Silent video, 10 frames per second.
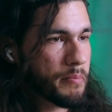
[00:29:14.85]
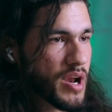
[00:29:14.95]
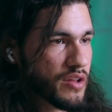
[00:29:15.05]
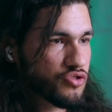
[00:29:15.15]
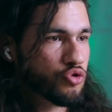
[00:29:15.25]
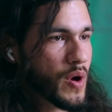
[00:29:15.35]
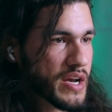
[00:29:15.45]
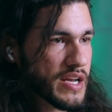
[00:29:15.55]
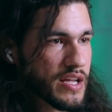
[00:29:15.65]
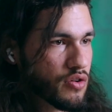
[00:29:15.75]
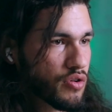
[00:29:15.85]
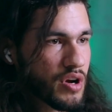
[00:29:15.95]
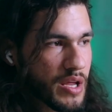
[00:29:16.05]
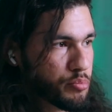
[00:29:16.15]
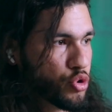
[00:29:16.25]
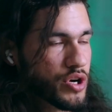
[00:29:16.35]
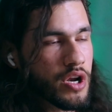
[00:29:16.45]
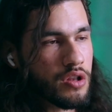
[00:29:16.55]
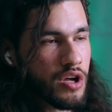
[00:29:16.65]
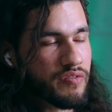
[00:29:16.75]
not sweating it or like putting a
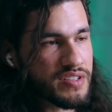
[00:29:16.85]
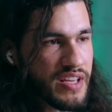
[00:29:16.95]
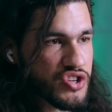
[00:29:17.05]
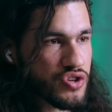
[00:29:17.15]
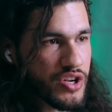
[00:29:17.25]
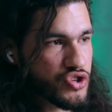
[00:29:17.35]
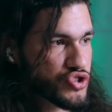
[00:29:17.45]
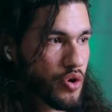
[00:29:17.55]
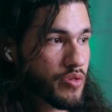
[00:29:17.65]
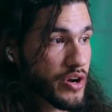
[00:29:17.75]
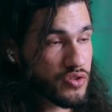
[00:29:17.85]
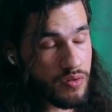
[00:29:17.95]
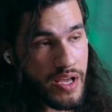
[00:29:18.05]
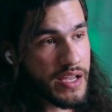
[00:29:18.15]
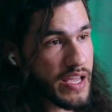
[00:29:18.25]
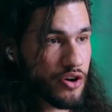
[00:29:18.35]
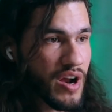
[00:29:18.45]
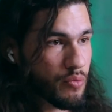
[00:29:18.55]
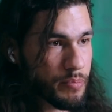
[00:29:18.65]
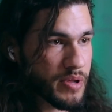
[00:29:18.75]
lot of attention. I just go there to like
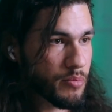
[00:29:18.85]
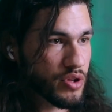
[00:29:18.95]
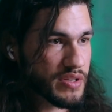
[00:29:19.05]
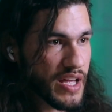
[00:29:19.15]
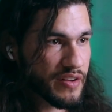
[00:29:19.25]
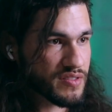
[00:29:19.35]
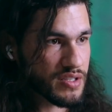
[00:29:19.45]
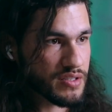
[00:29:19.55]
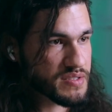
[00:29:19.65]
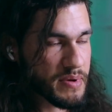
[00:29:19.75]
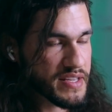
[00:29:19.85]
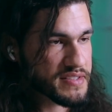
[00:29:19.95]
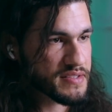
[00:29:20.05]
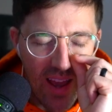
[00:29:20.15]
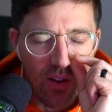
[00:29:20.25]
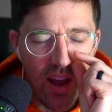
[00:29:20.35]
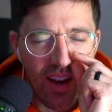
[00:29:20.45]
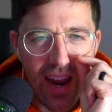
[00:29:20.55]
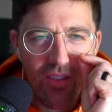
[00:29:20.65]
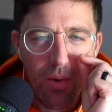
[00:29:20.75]
interact with people in the NFT space. don't I
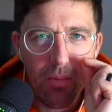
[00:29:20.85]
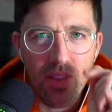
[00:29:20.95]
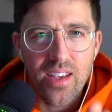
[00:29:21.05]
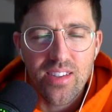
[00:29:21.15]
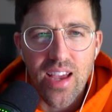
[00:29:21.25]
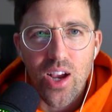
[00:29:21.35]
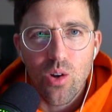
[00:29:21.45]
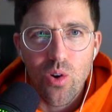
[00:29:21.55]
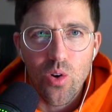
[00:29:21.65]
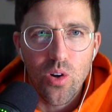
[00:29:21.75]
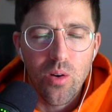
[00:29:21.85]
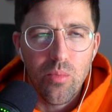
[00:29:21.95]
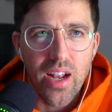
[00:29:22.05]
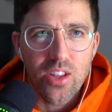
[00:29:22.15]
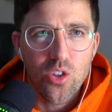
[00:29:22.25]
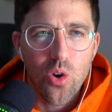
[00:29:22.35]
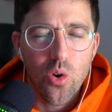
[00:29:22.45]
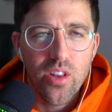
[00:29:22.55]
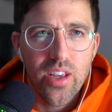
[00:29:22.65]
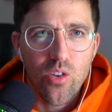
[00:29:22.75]
can't remember the exact quote, but I
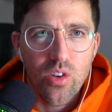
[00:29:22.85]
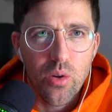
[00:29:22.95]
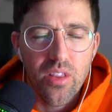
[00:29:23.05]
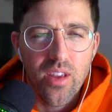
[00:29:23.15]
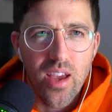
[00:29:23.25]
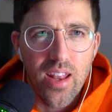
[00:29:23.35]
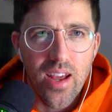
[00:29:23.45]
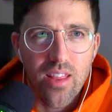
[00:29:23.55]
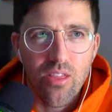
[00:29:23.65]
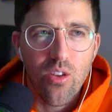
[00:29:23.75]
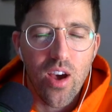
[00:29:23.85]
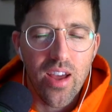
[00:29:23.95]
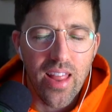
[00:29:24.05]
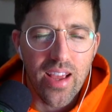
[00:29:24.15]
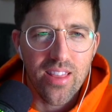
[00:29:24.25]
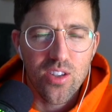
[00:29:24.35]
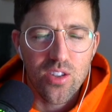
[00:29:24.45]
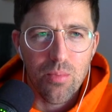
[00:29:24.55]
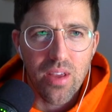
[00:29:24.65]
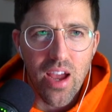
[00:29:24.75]
totally agree with it and I thought I like this is
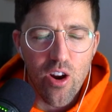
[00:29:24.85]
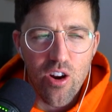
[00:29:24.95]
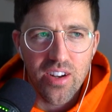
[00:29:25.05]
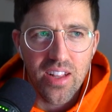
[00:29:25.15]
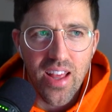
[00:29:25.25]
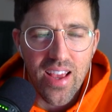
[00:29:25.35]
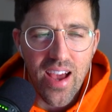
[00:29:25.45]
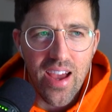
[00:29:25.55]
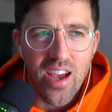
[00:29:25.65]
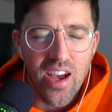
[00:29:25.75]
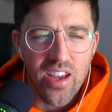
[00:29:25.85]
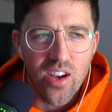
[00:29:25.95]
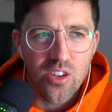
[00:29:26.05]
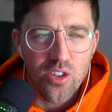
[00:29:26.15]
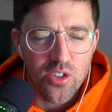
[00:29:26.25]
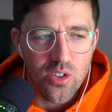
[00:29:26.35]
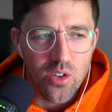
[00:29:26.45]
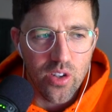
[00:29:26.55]
something I already like I, I understood.